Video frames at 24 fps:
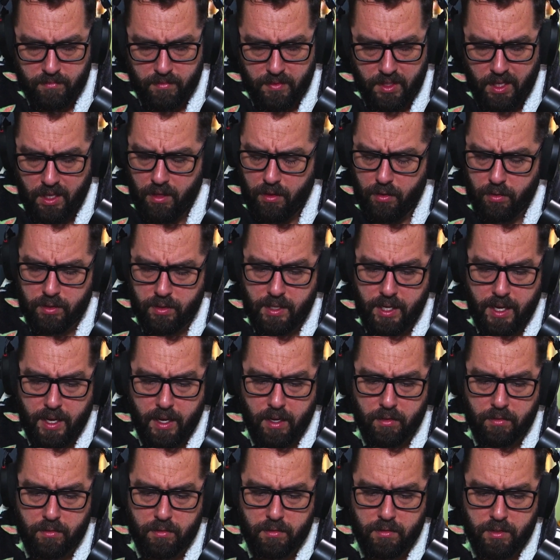He looked
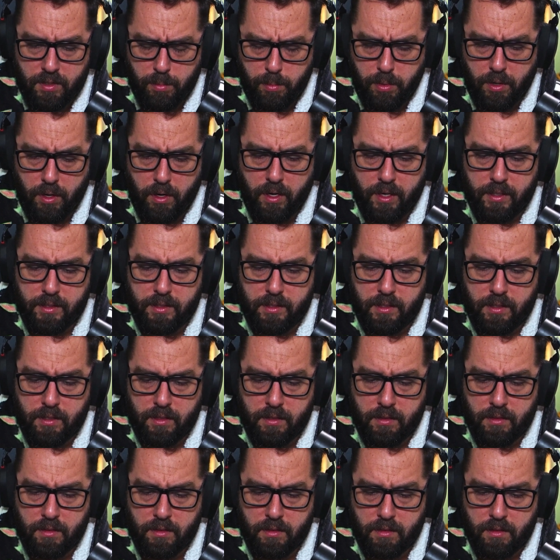down, surprised,
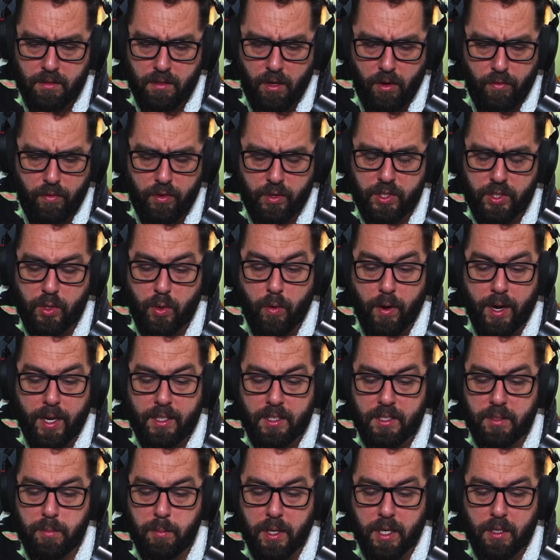over his great
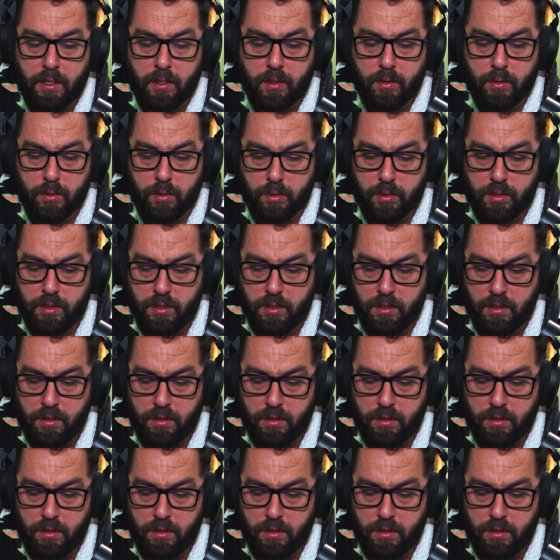spectacles,